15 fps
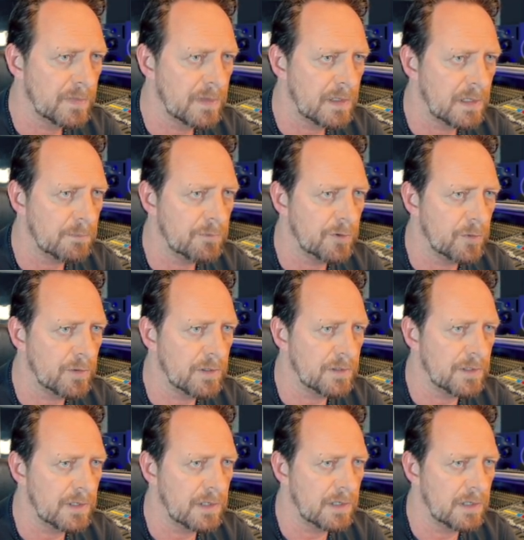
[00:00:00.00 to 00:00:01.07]
I'm talking
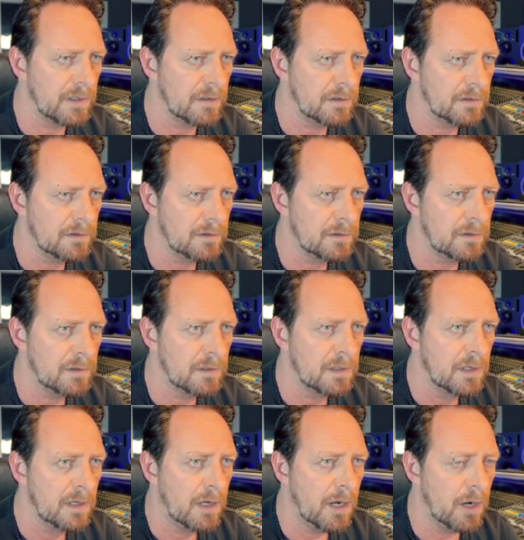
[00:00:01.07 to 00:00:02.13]
there.
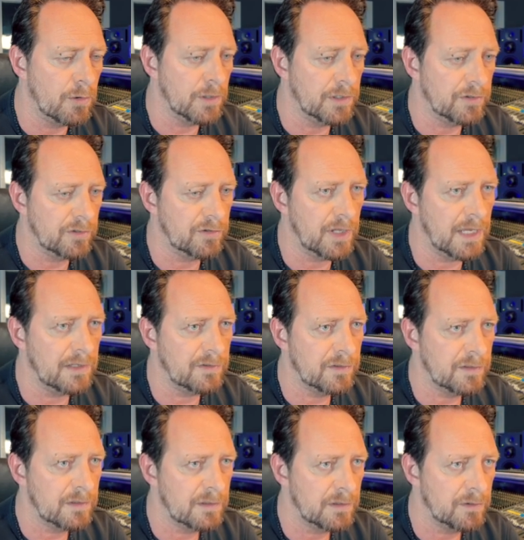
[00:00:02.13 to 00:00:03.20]
Oh, this is nice.
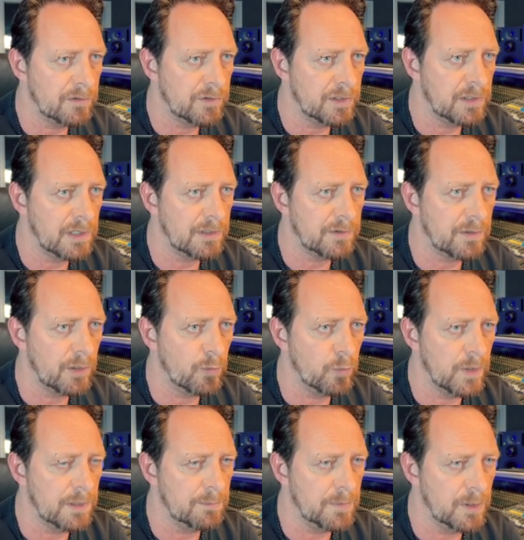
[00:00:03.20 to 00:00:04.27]
You see that
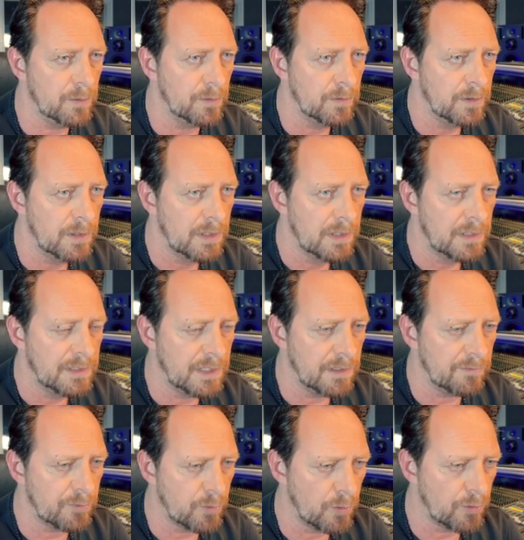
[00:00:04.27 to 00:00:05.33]
windmill? That
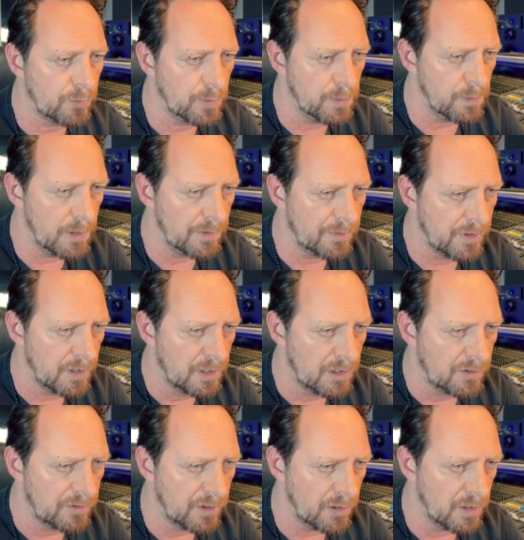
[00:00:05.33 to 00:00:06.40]
of course we want.
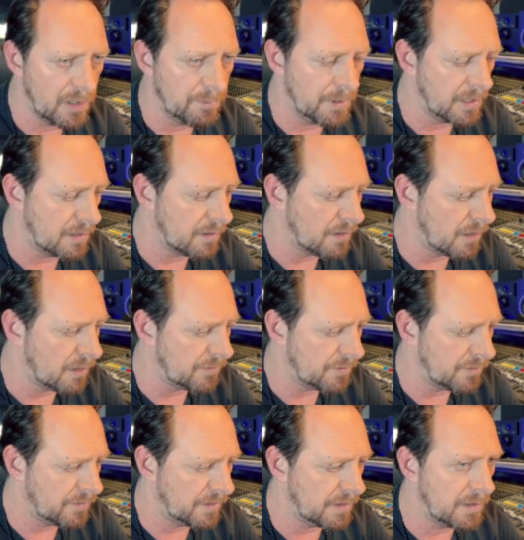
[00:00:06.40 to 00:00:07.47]
So I make a
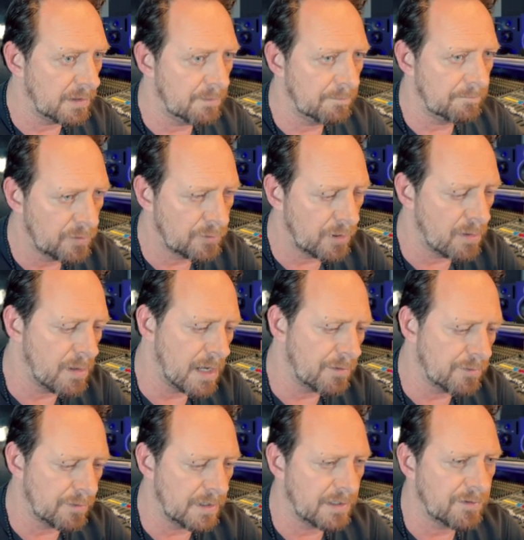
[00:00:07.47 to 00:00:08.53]
cut there. Throw out
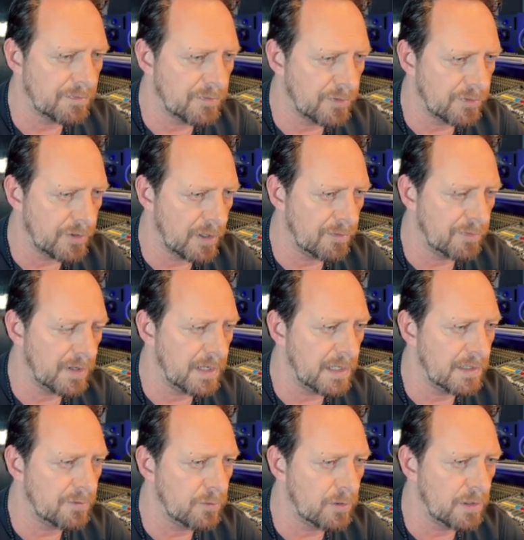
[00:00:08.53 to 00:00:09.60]
the rest of the stuff I
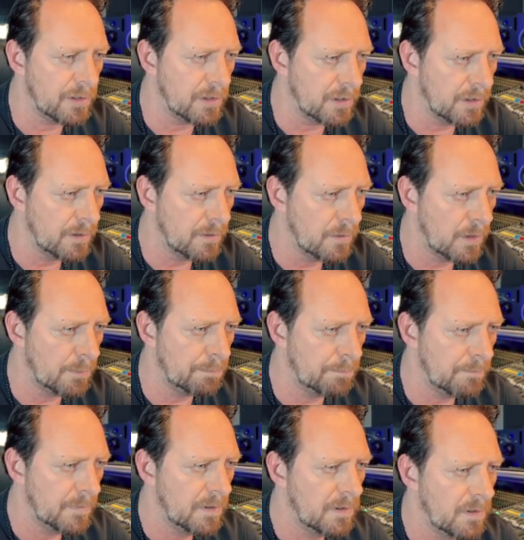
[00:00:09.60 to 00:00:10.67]
had earlier. Hop.
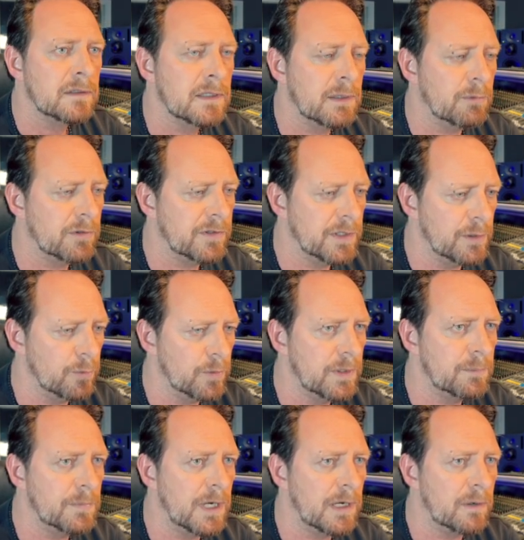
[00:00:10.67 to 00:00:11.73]
There we see the
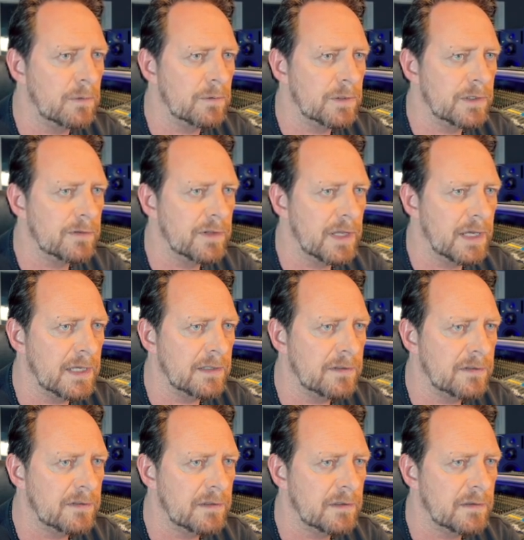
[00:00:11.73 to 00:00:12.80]
windmill. That's
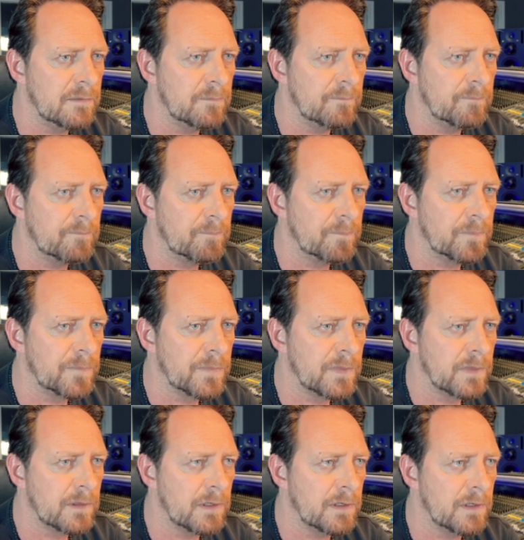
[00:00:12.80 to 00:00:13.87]
nice.
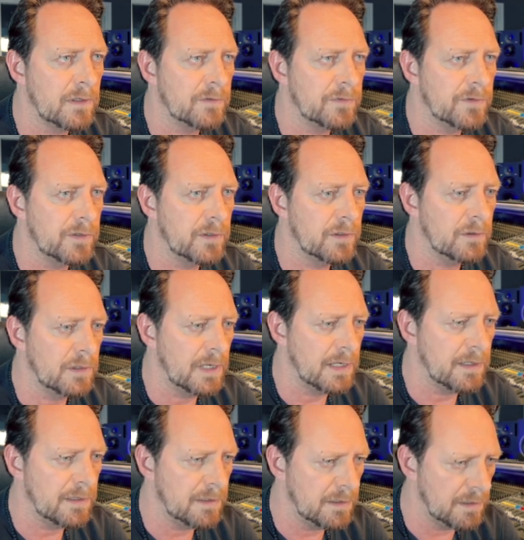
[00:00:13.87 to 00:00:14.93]
Until
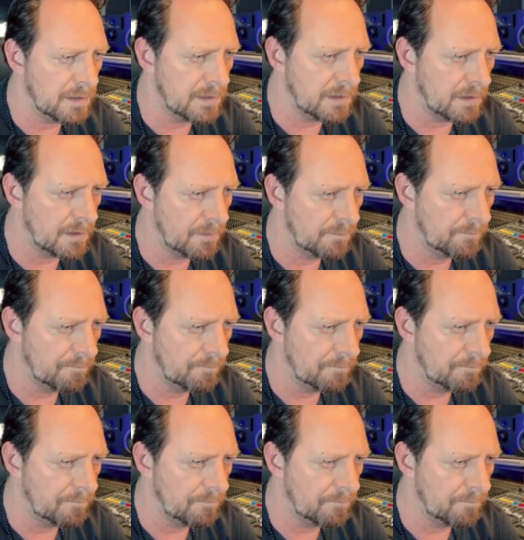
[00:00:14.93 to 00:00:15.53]
like here.